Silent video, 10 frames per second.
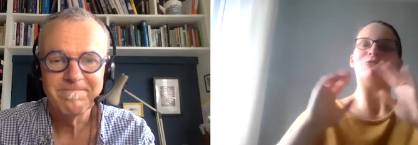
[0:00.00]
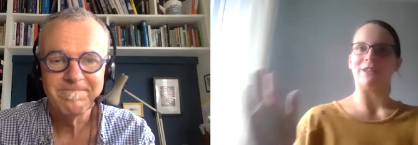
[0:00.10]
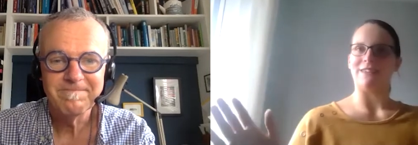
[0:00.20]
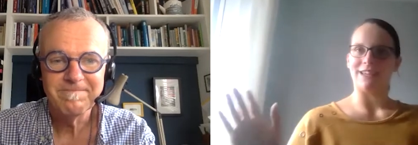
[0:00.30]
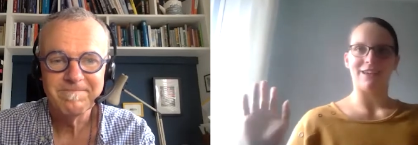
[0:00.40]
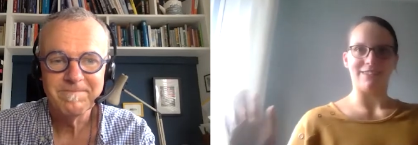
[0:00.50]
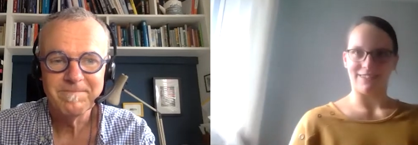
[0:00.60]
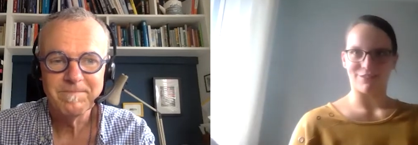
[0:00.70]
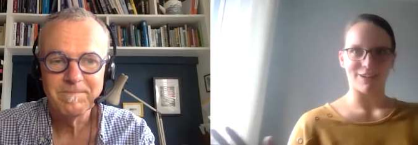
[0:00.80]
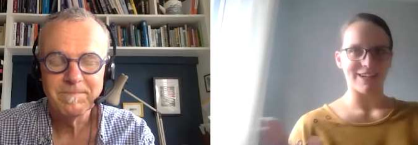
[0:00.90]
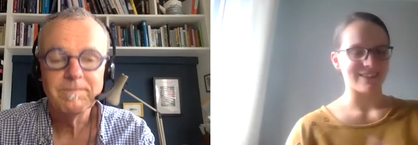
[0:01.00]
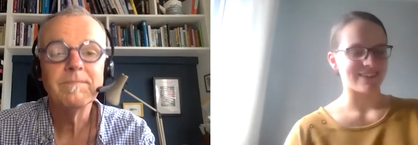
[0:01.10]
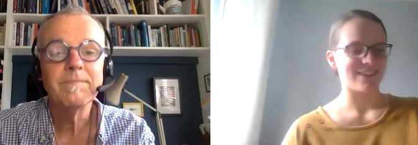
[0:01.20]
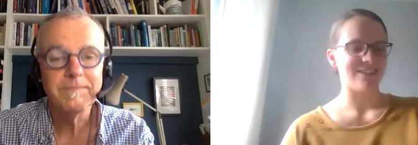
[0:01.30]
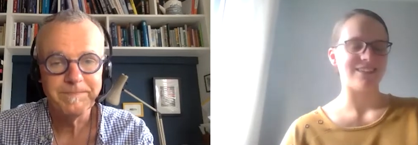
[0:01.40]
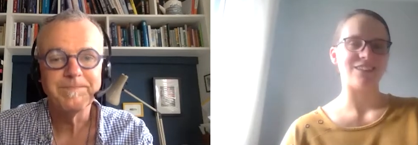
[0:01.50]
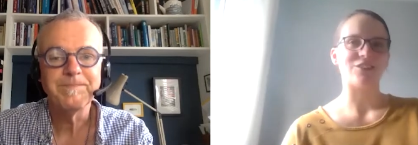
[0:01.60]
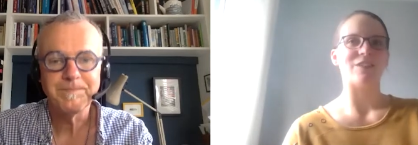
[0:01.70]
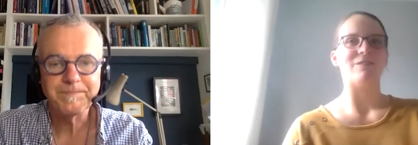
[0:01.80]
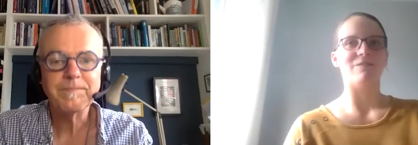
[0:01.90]
Speaker 1: writing a series because he's
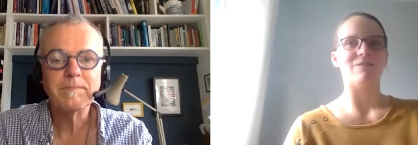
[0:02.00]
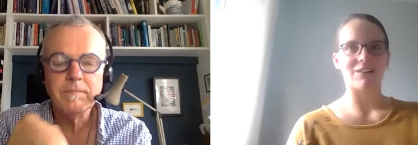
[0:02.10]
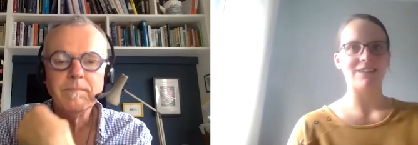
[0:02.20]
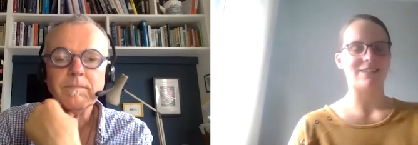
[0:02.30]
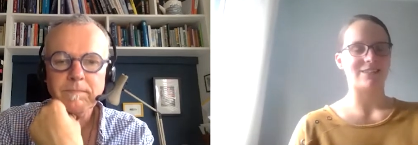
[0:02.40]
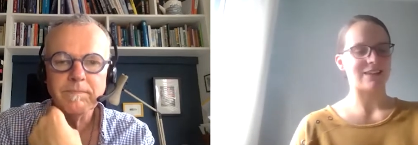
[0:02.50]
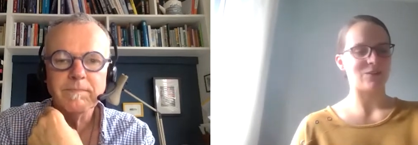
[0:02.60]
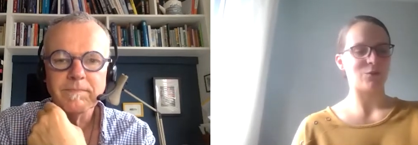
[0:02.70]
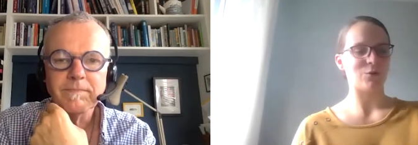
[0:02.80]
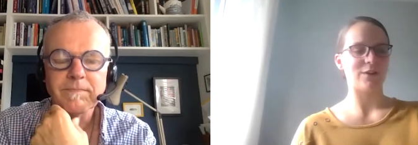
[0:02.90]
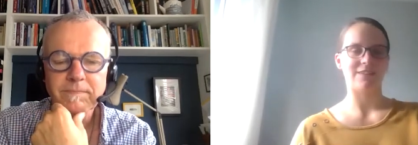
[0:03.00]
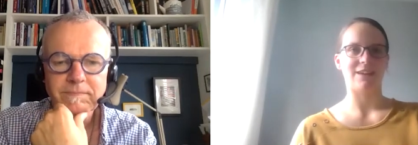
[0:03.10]
got a very successful